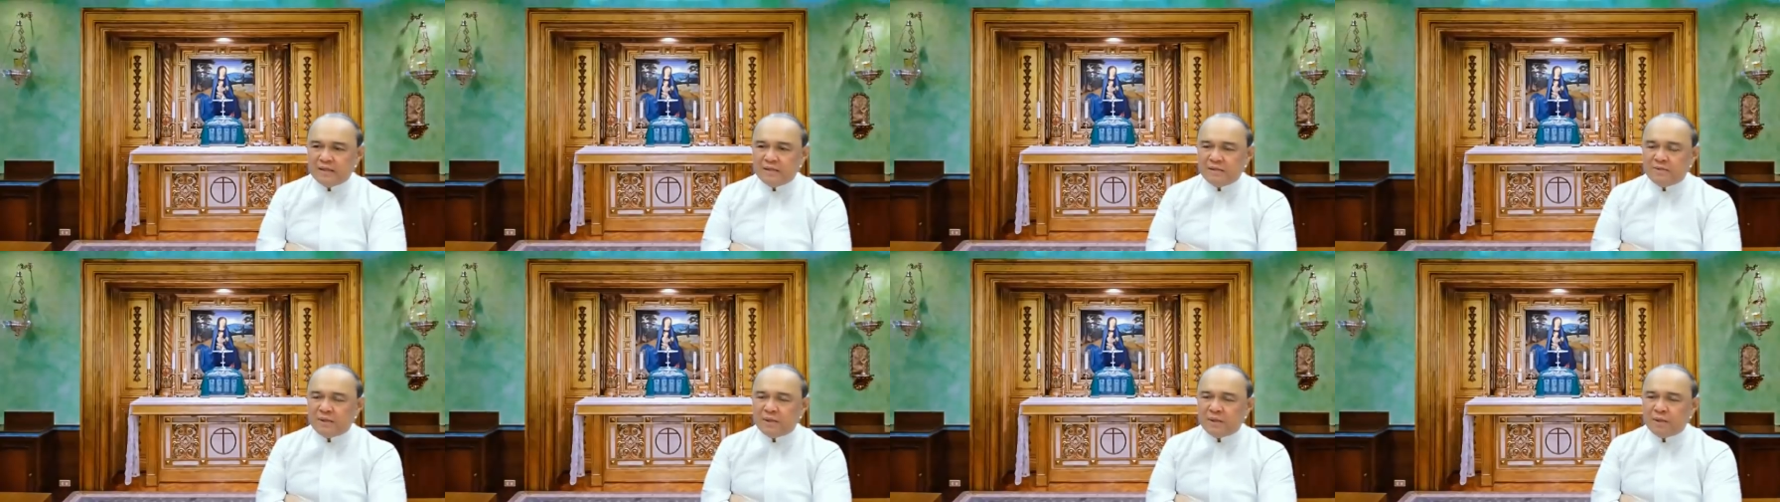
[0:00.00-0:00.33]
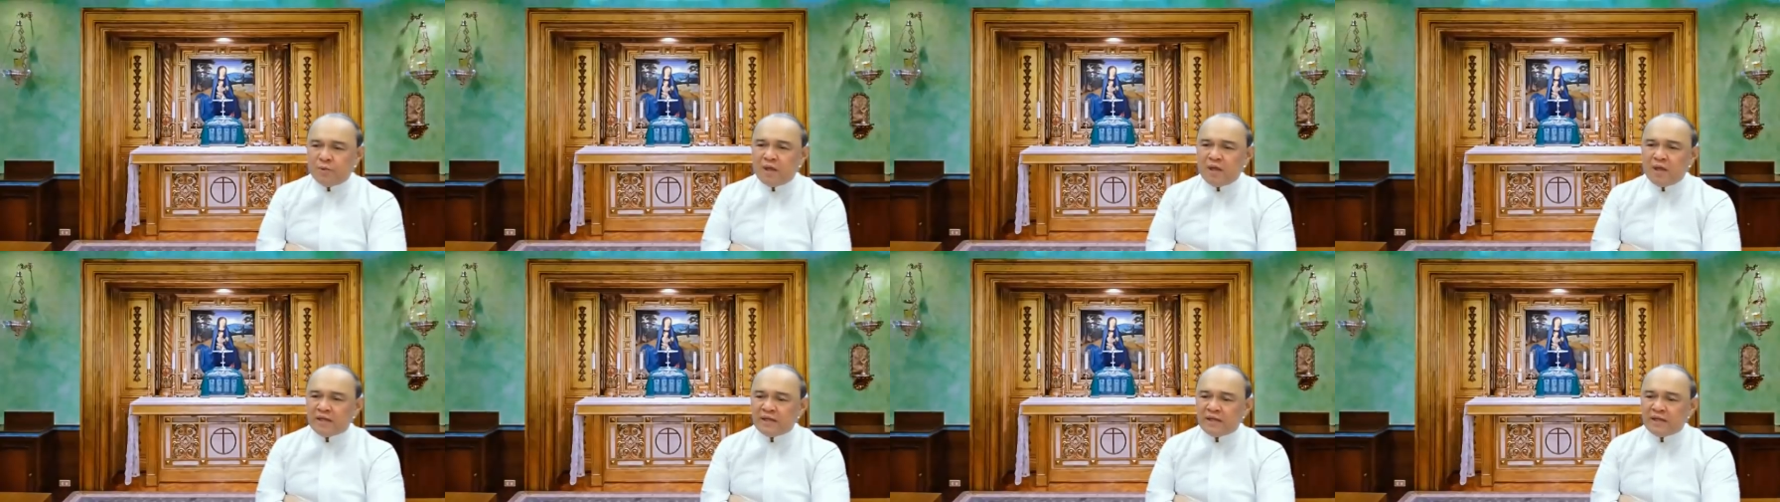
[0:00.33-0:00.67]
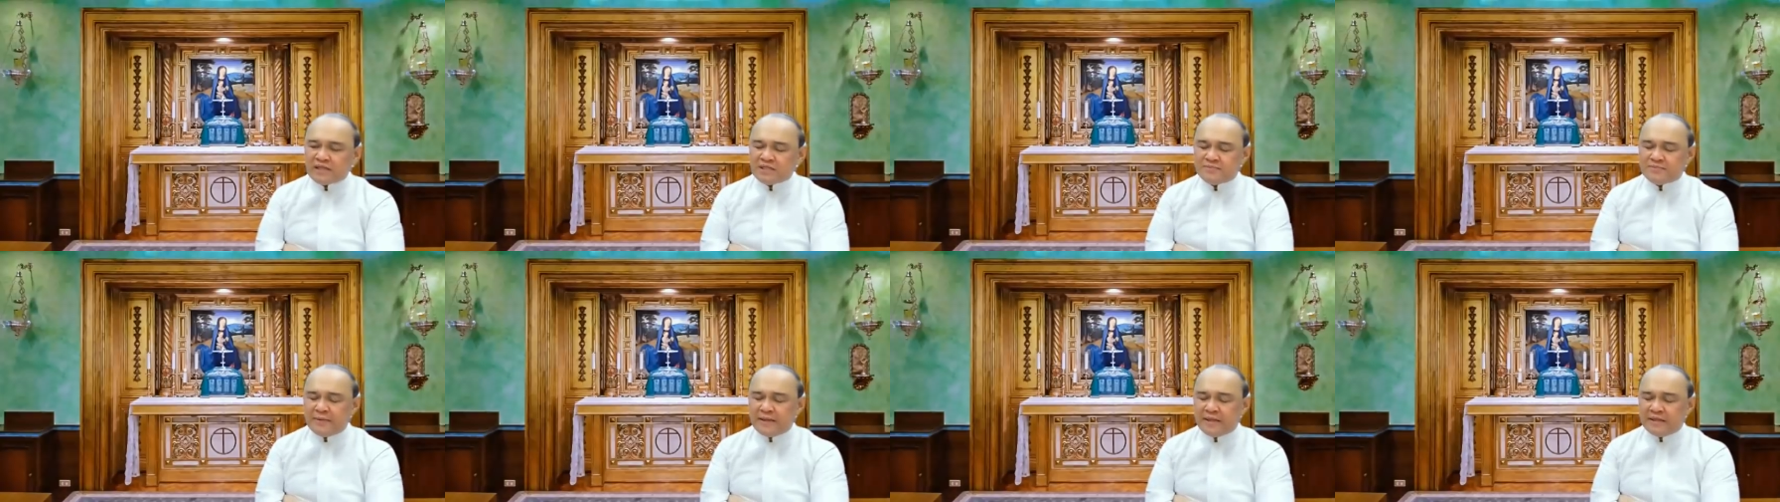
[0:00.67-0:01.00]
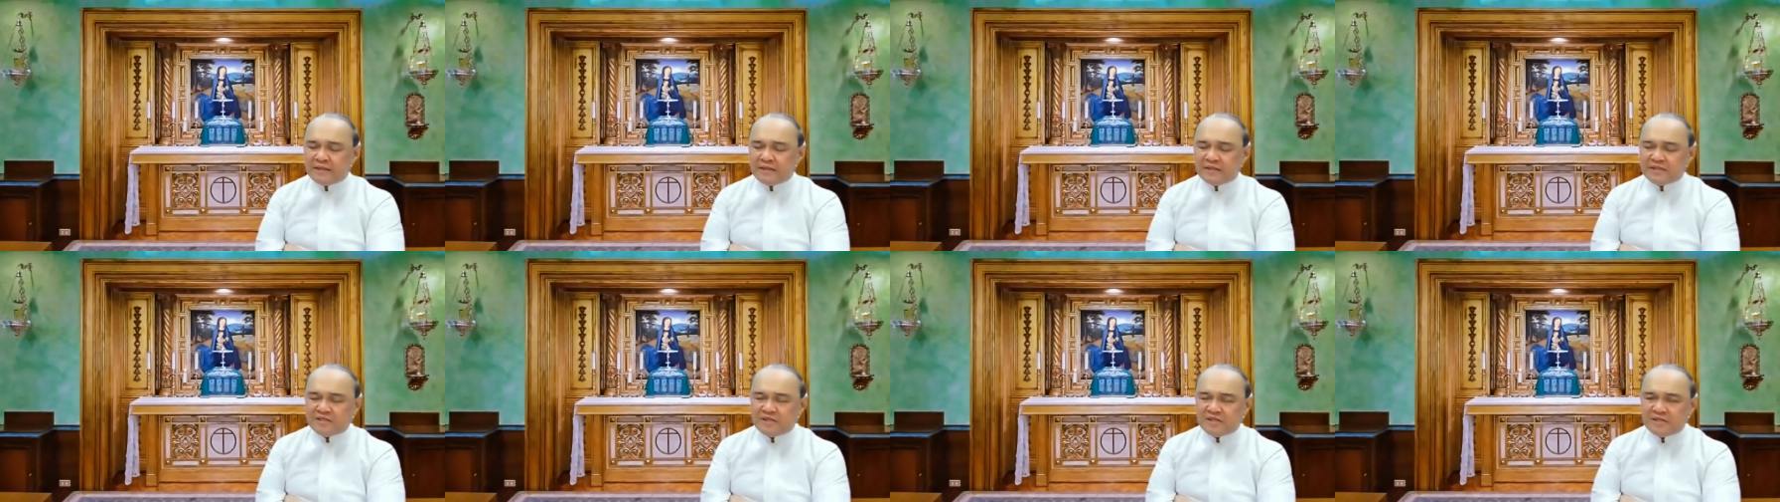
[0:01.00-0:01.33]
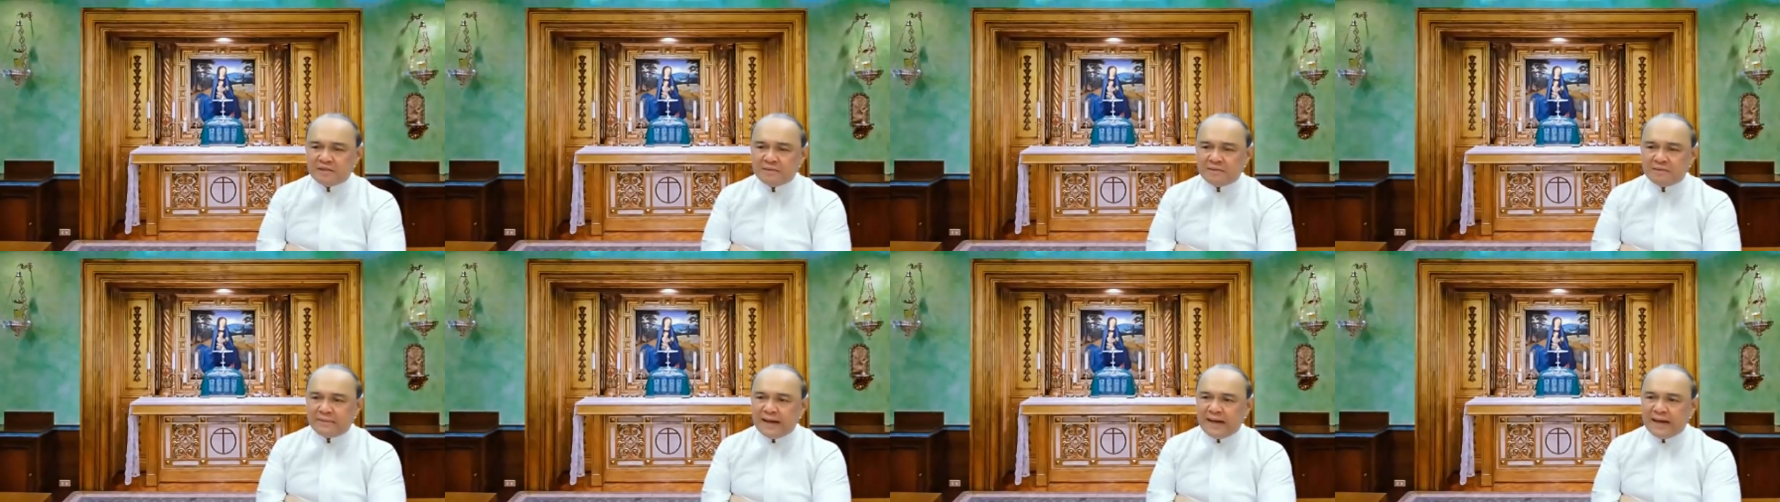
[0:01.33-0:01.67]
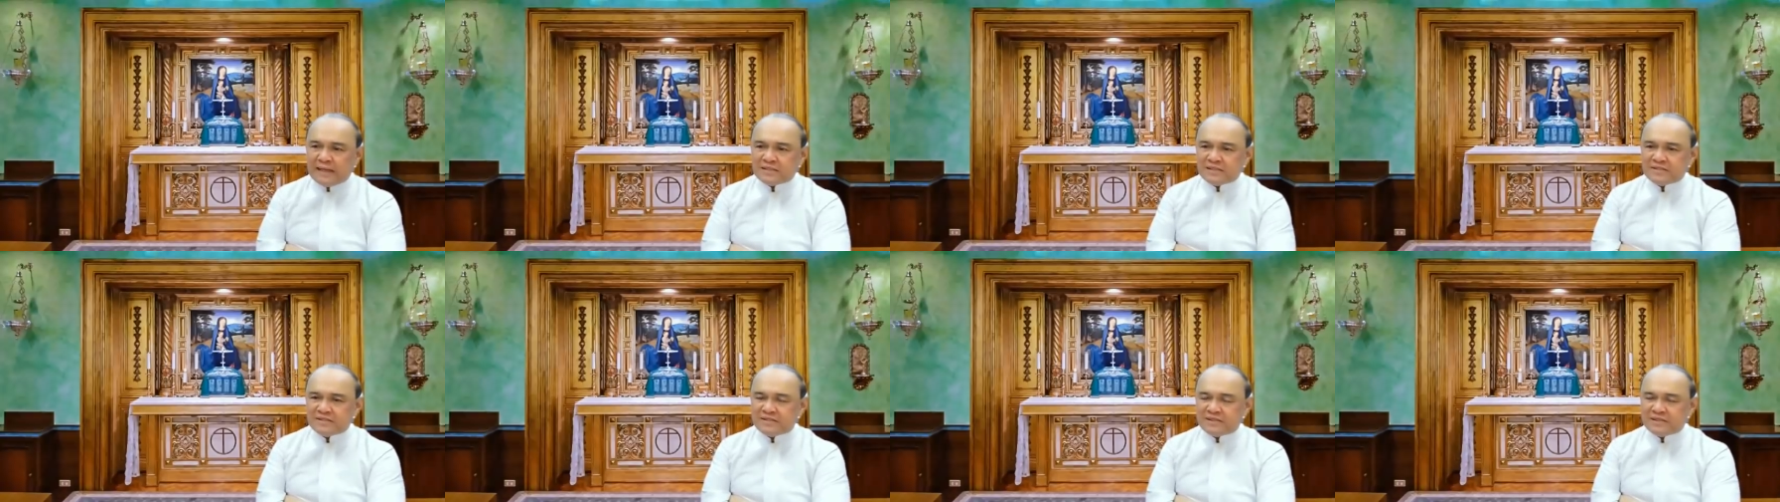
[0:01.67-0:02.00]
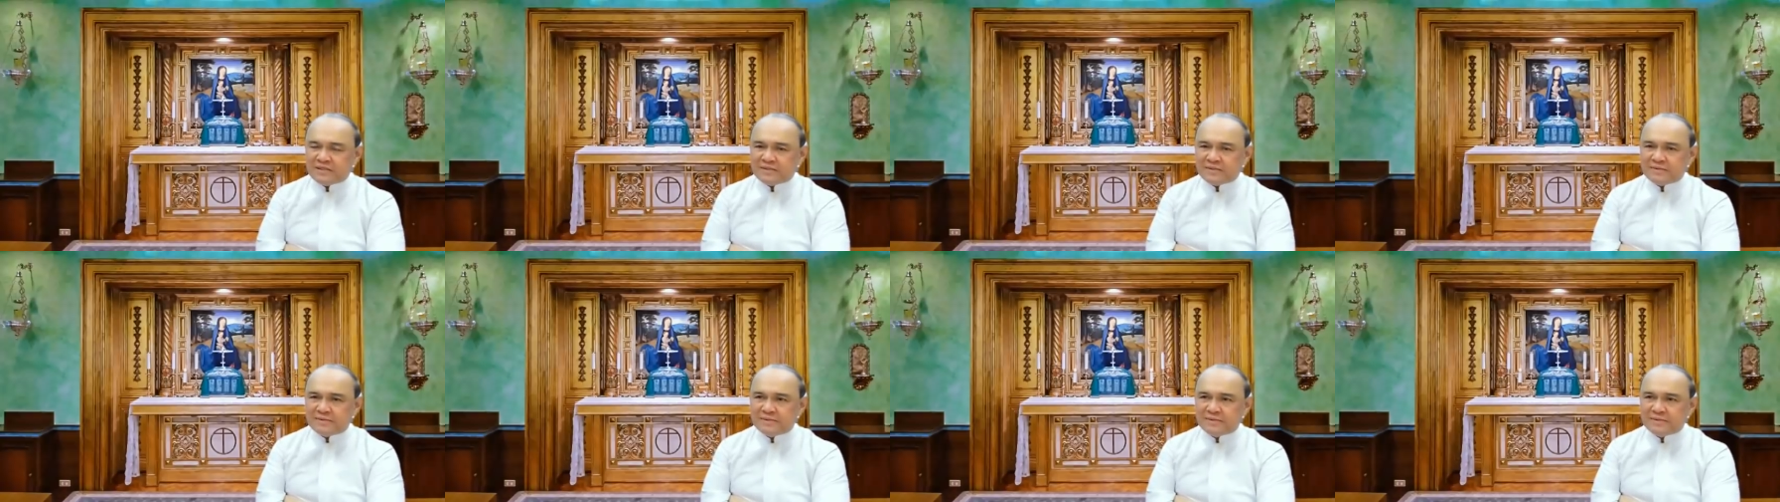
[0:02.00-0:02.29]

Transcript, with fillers: Well, we had explained this in the past that